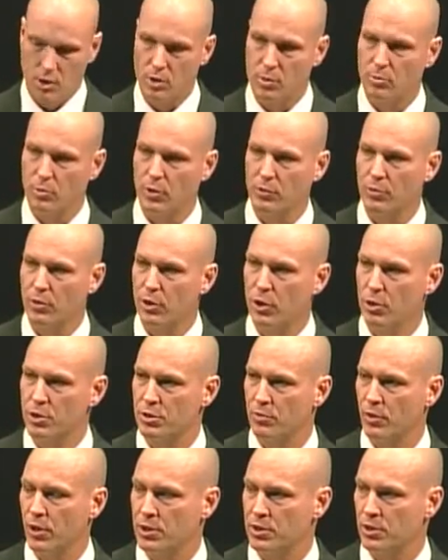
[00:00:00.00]
But for those
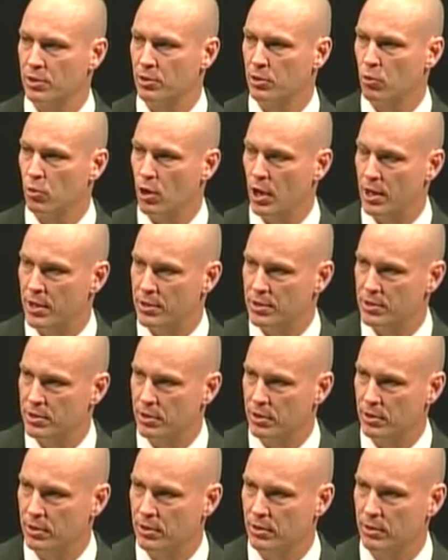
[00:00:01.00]
of us in Christ,
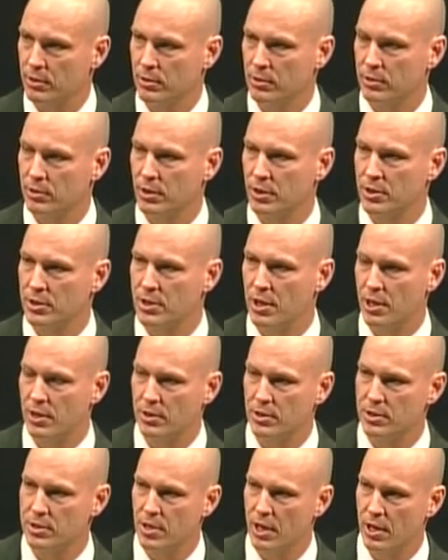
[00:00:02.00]
death
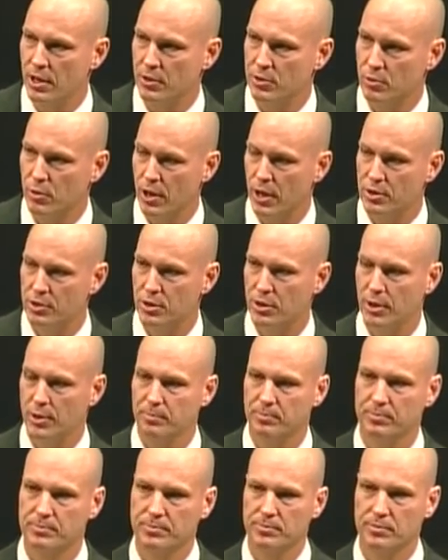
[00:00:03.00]
is not a tragedy.
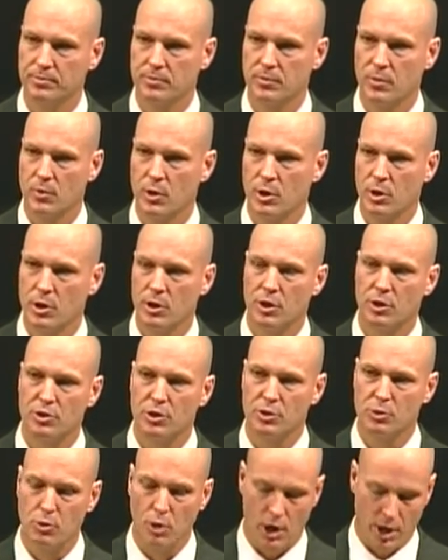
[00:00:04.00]
It's a
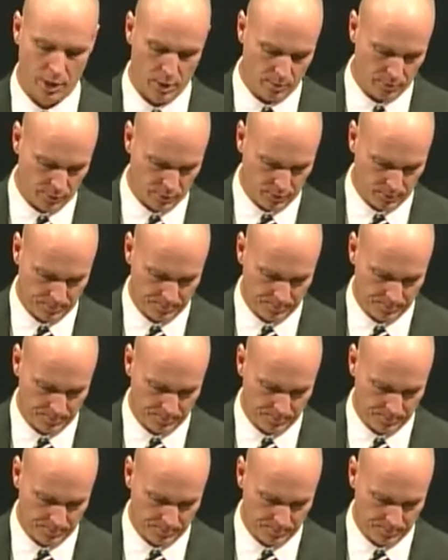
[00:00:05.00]
triumph.